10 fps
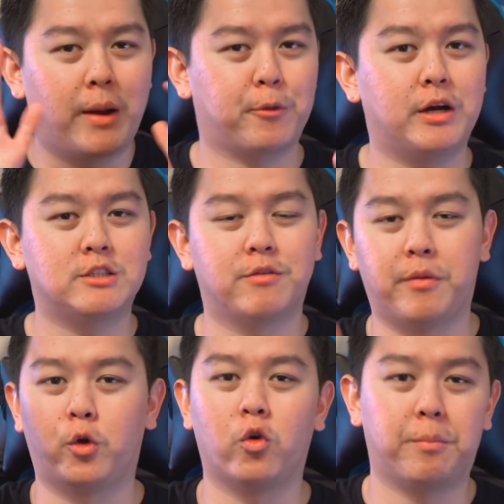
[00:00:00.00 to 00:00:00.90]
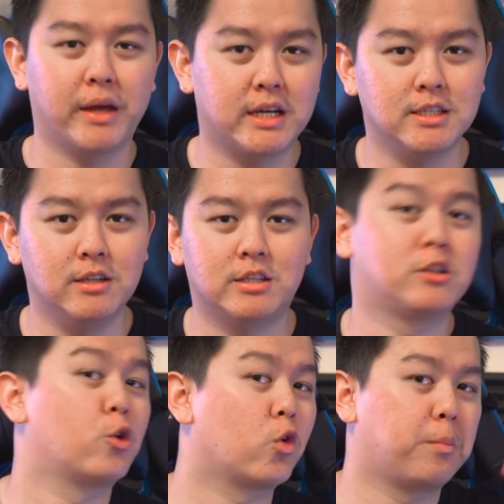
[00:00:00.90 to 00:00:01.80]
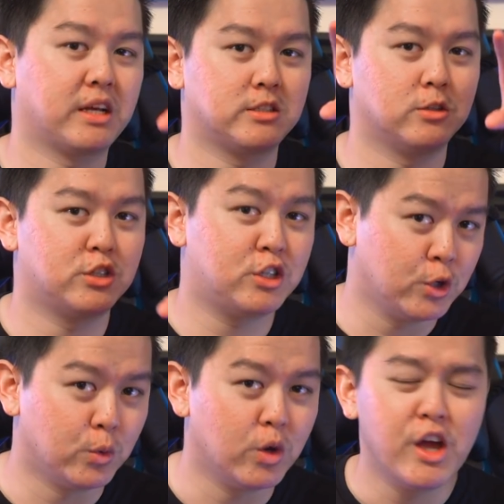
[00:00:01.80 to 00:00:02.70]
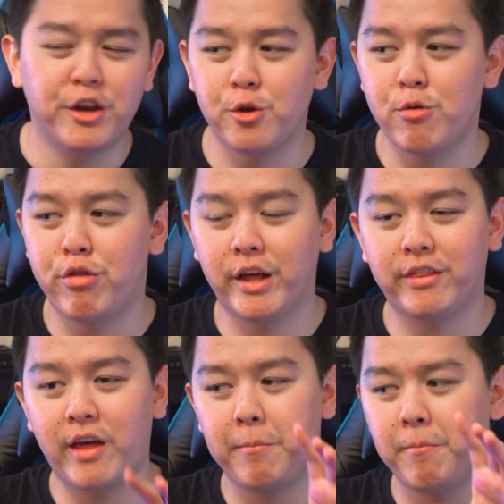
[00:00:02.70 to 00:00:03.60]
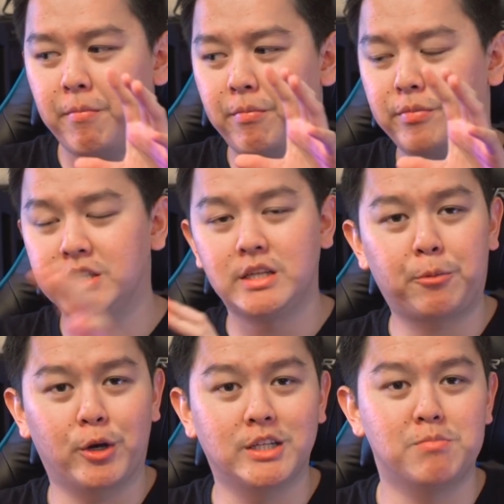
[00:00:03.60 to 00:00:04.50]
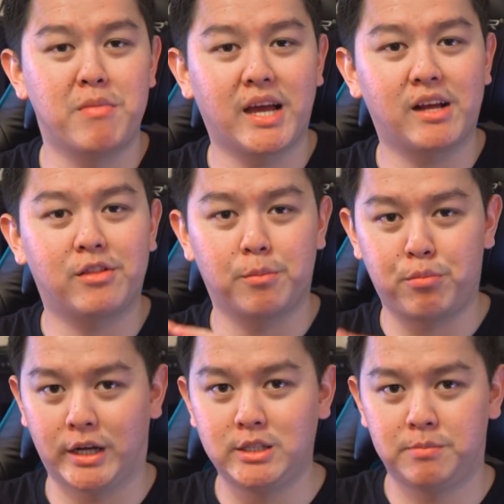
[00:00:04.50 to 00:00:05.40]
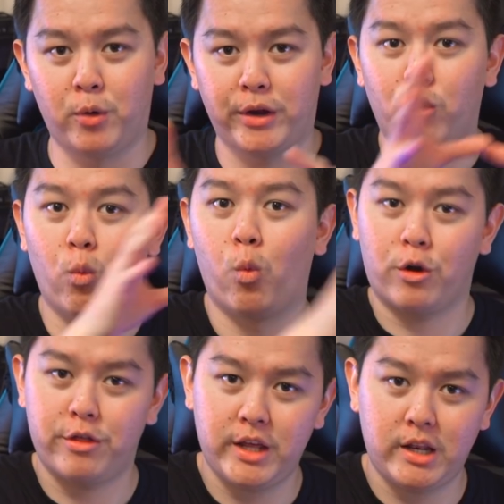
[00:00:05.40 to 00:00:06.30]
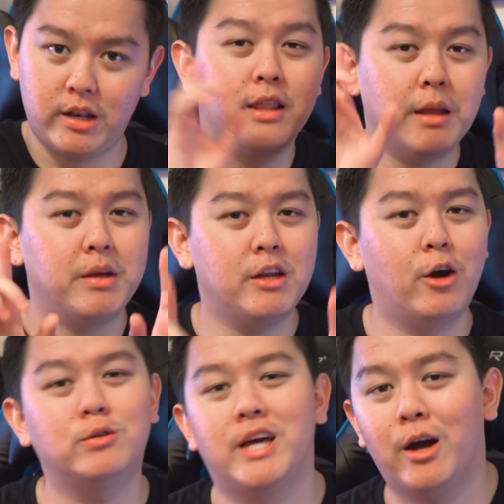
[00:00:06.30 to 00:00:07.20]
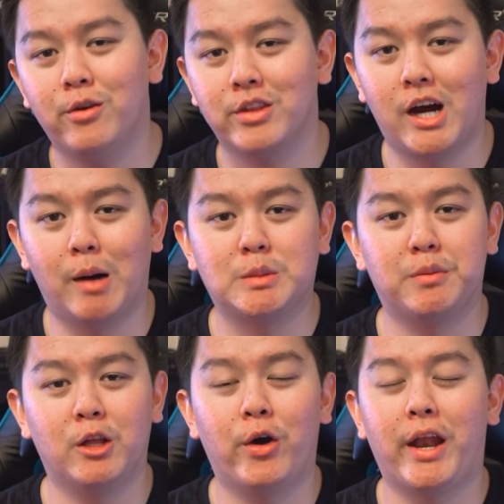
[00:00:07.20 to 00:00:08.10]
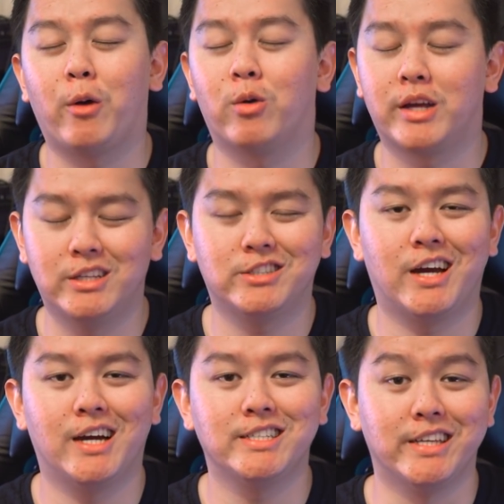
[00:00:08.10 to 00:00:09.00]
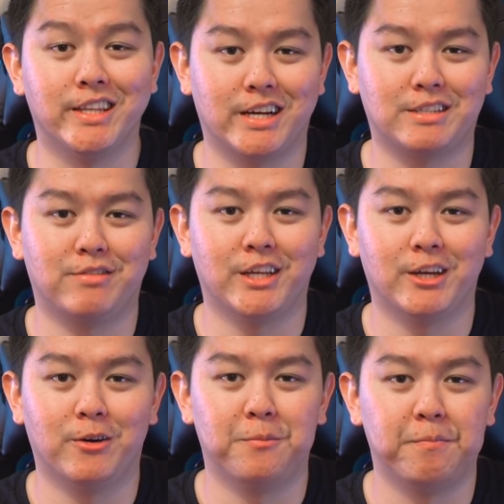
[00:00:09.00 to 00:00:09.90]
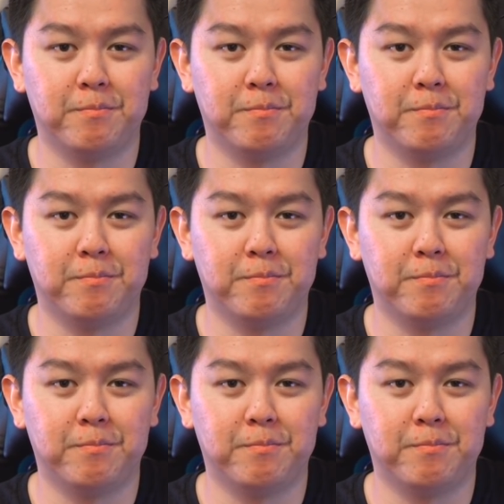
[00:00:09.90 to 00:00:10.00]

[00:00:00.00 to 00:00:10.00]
the upgrades from the Google Pixel to the Google Pixel 2? Do you think that these upgrades make the price point worth it? Let me know down in the comments below, and I will catch you guys in the next video.